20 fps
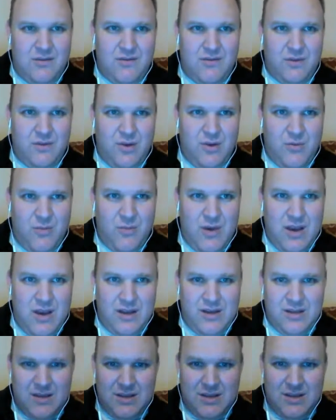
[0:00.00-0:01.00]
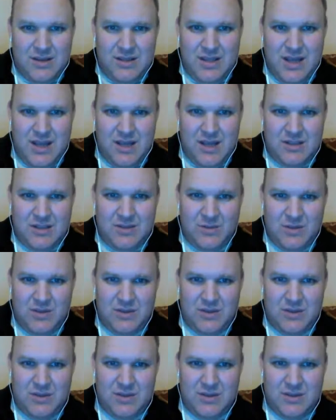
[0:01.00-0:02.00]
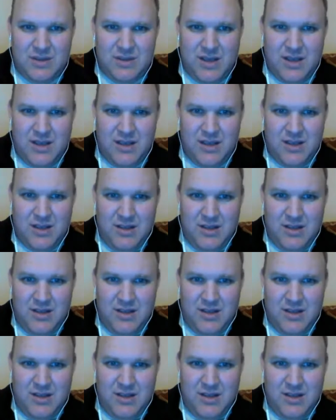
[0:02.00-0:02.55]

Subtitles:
we go back to the test, we should say